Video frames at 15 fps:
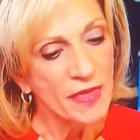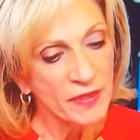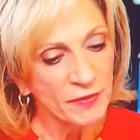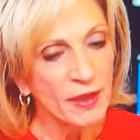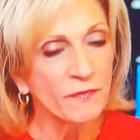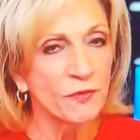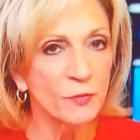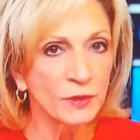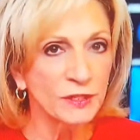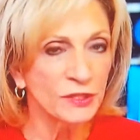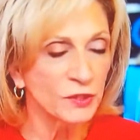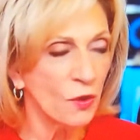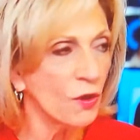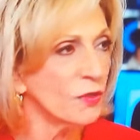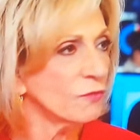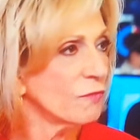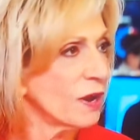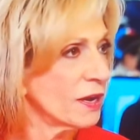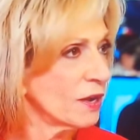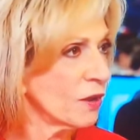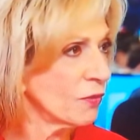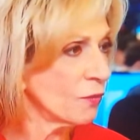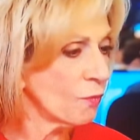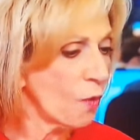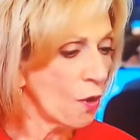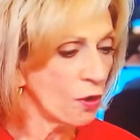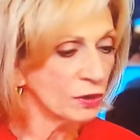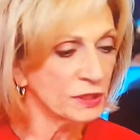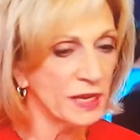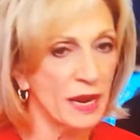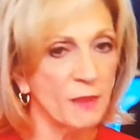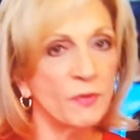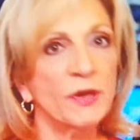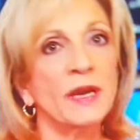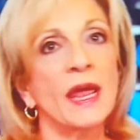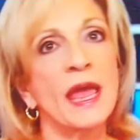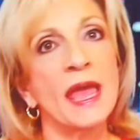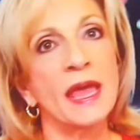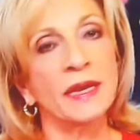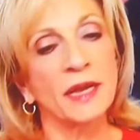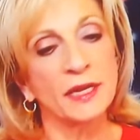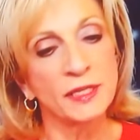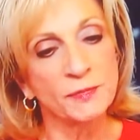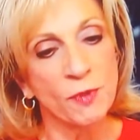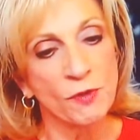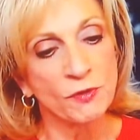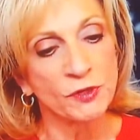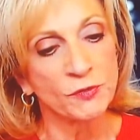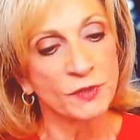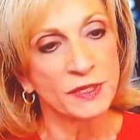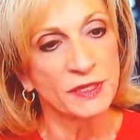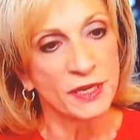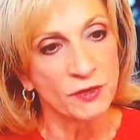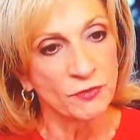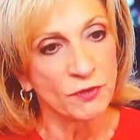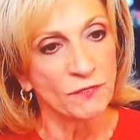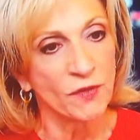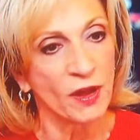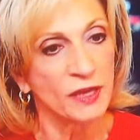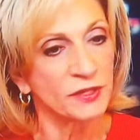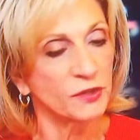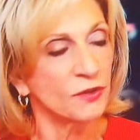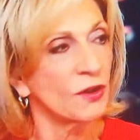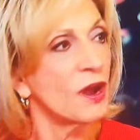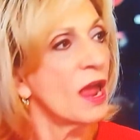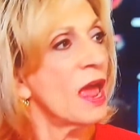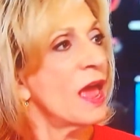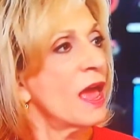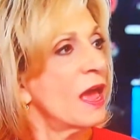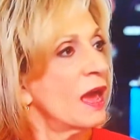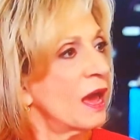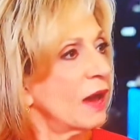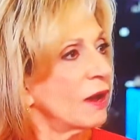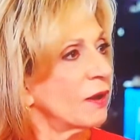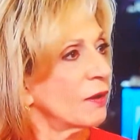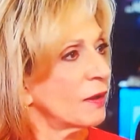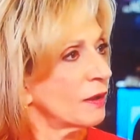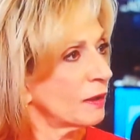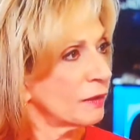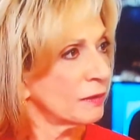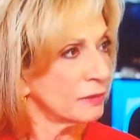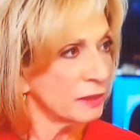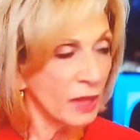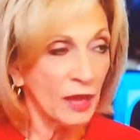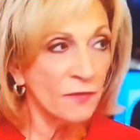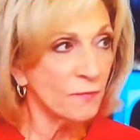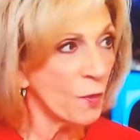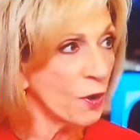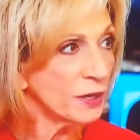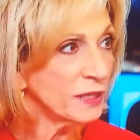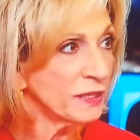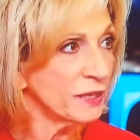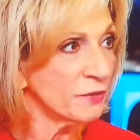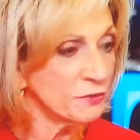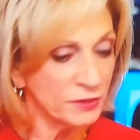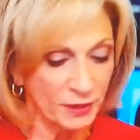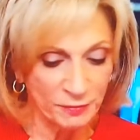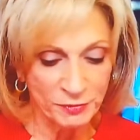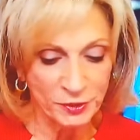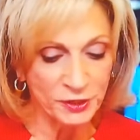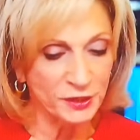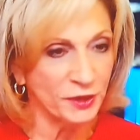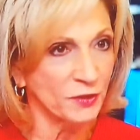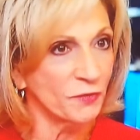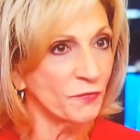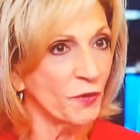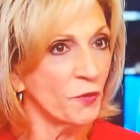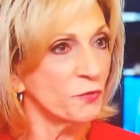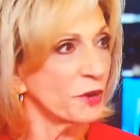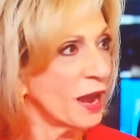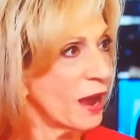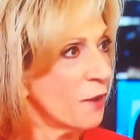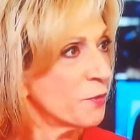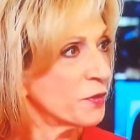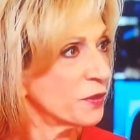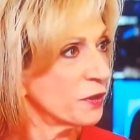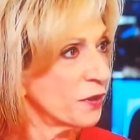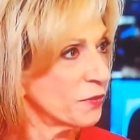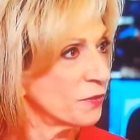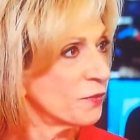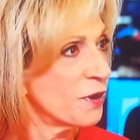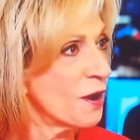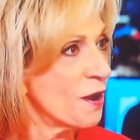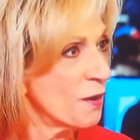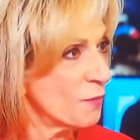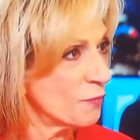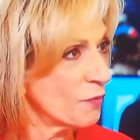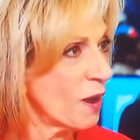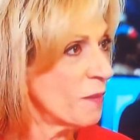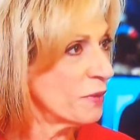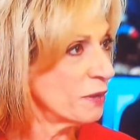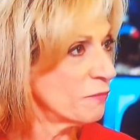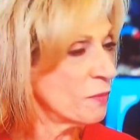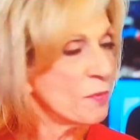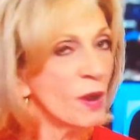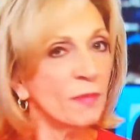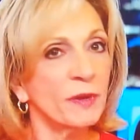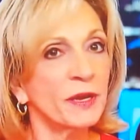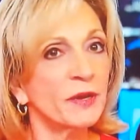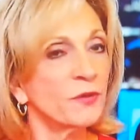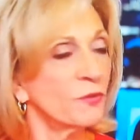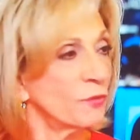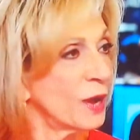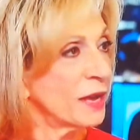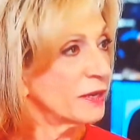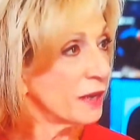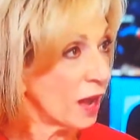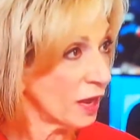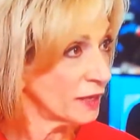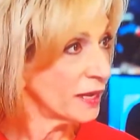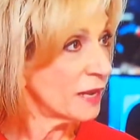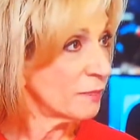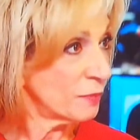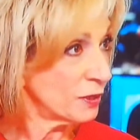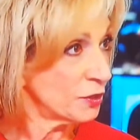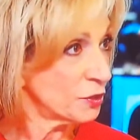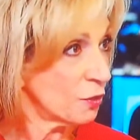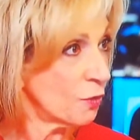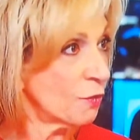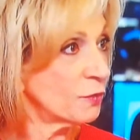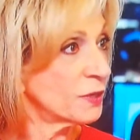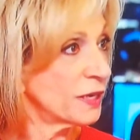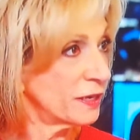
I think everyone saw the writing on the wall, Cameron, and I spoke to a senior advisor. A lot of party leaders. I'm just on the phone now with another prominent Republican who had not yet been told,